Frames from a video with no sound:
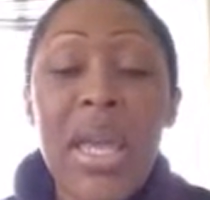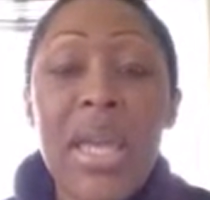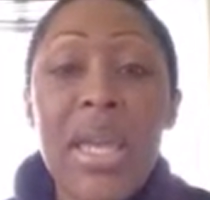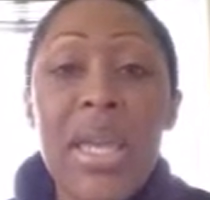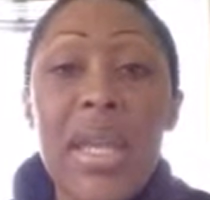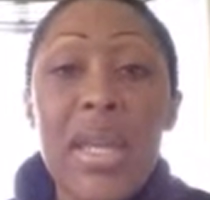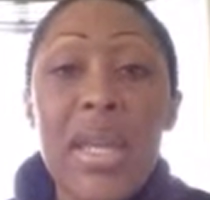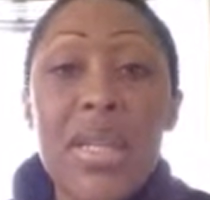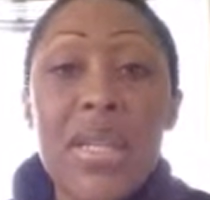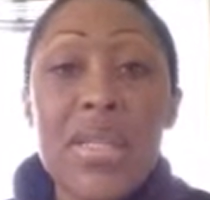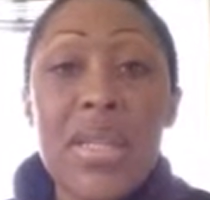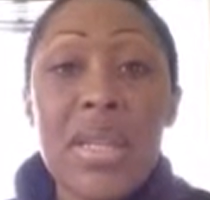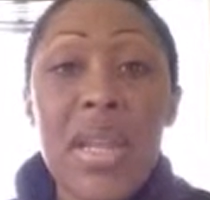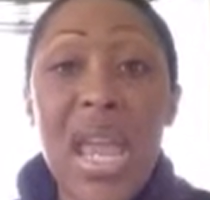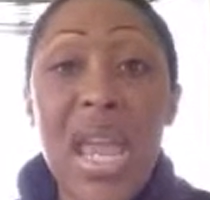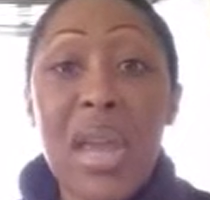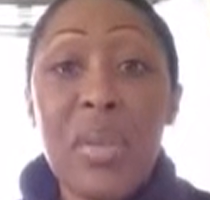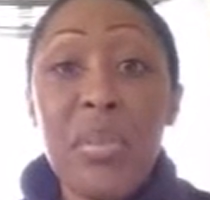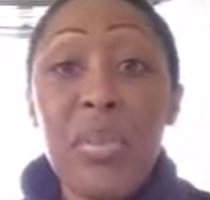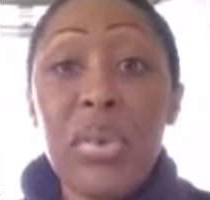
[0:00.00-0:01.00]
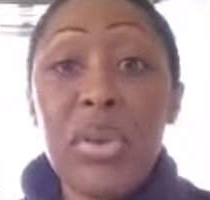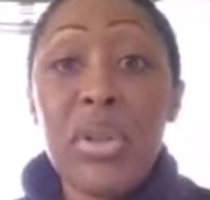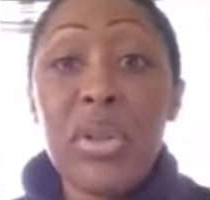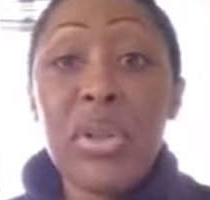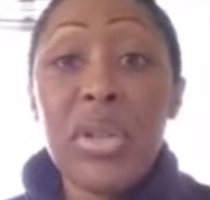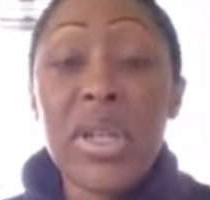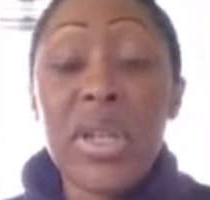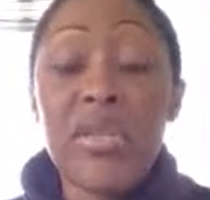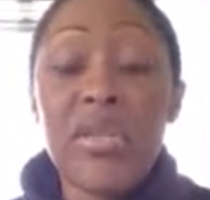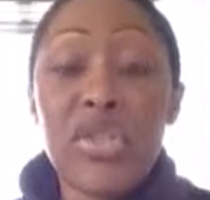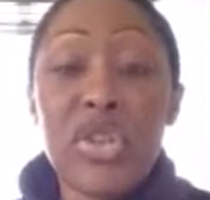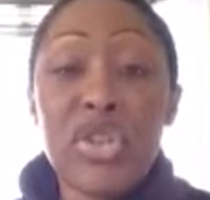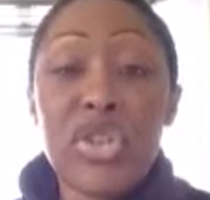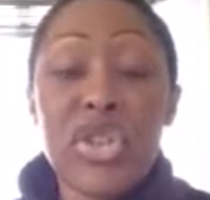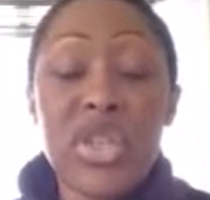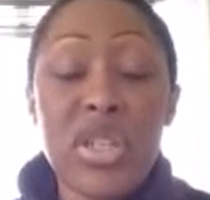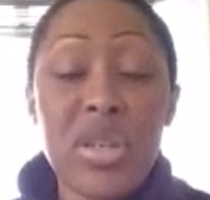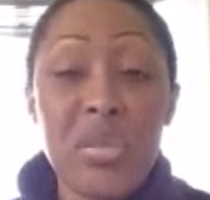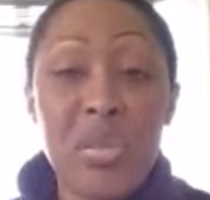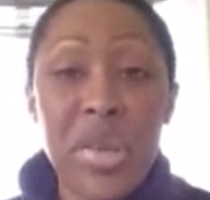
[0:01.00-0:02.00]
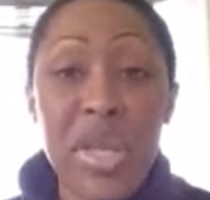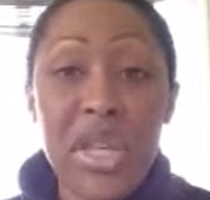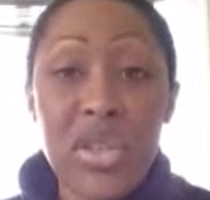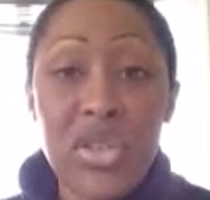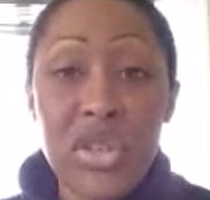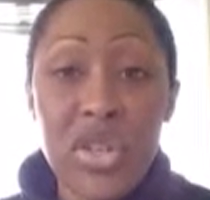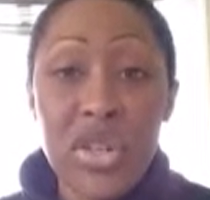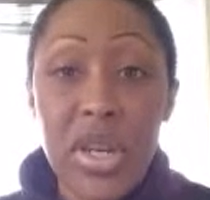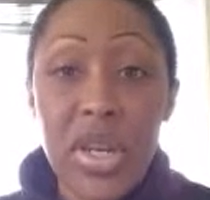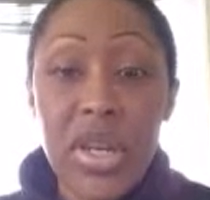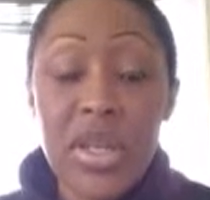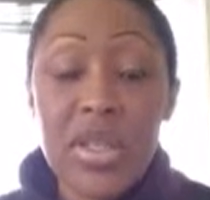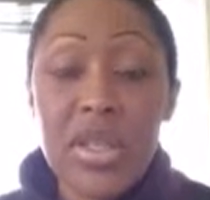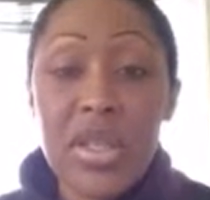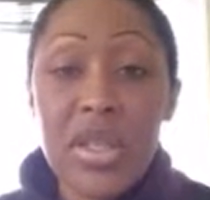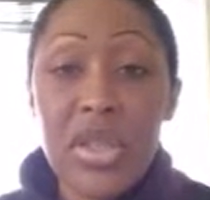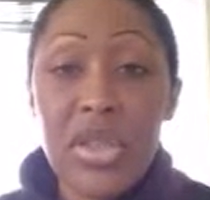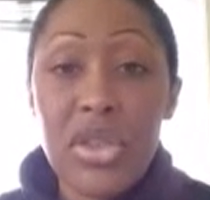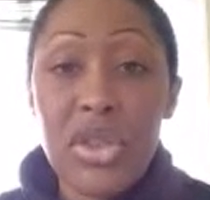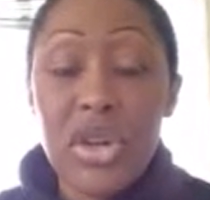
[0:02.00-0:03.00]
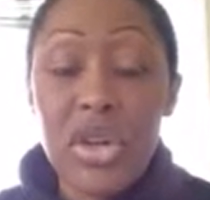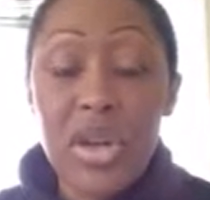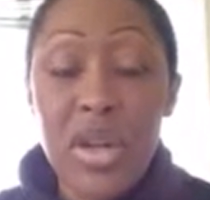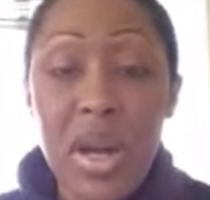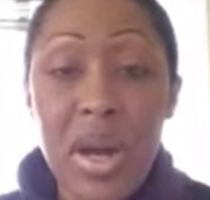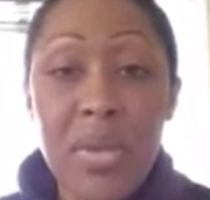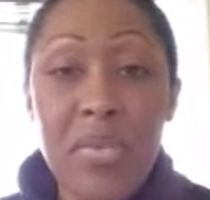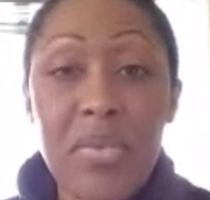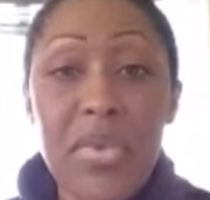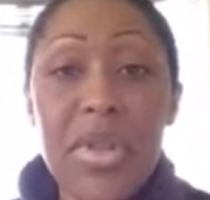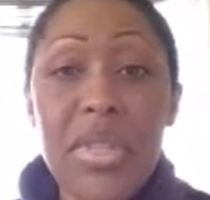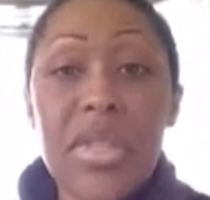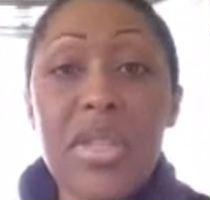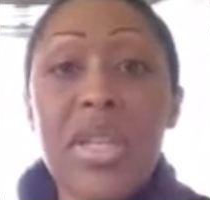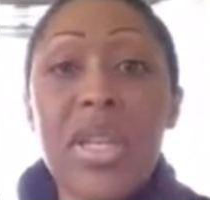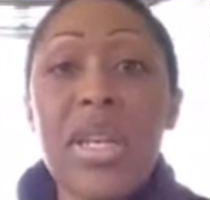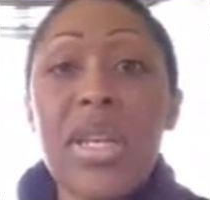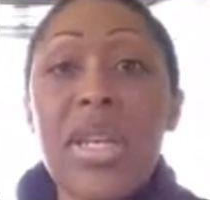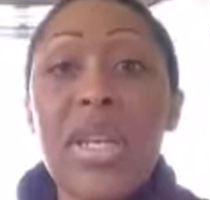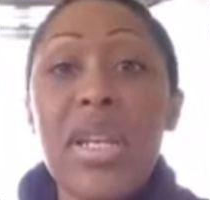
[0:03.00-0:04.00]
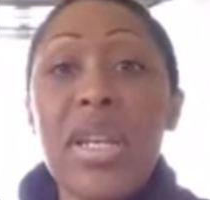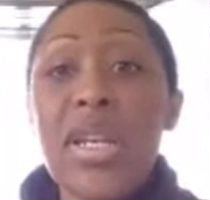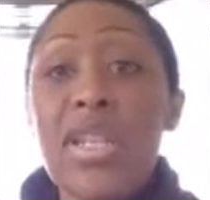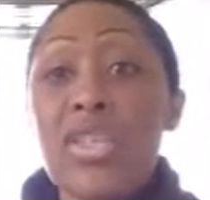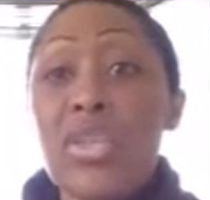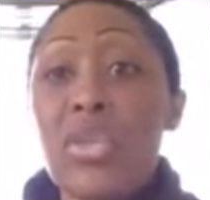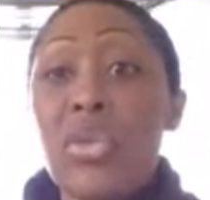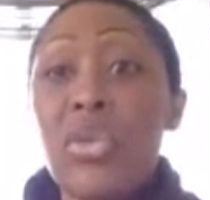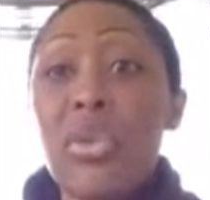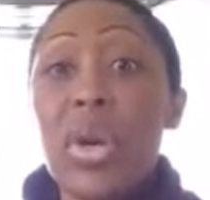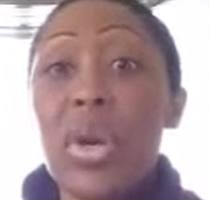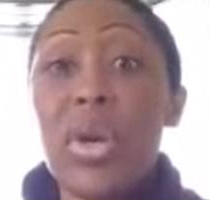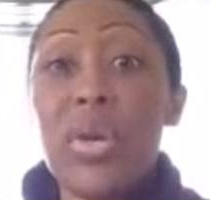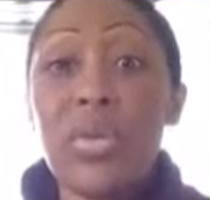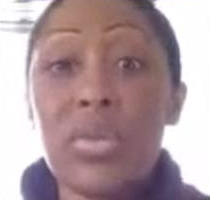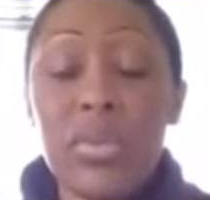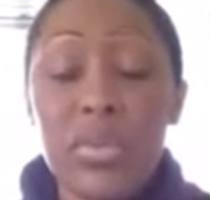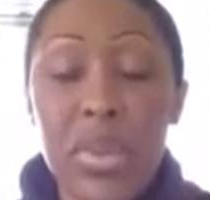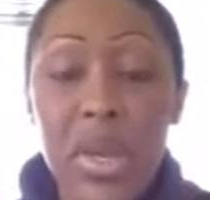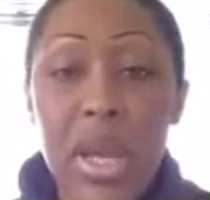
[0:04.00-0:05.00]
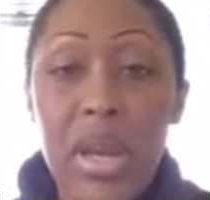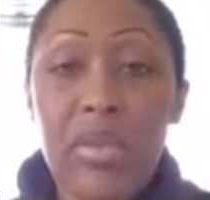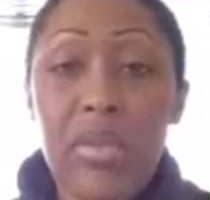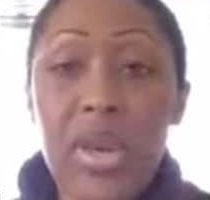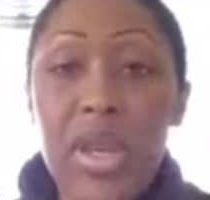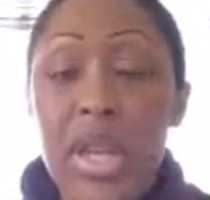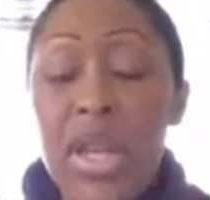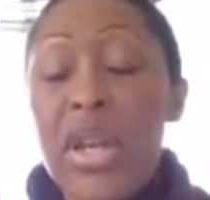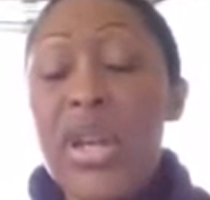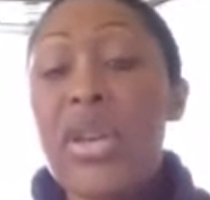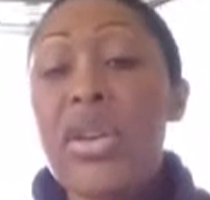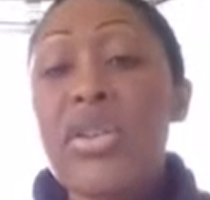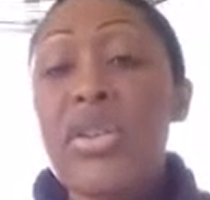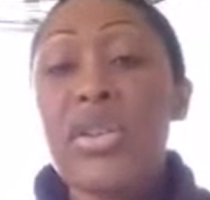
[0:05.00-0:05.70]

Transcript: It is in April in Virginia Beach, and it's the third conference, and it has grown every year.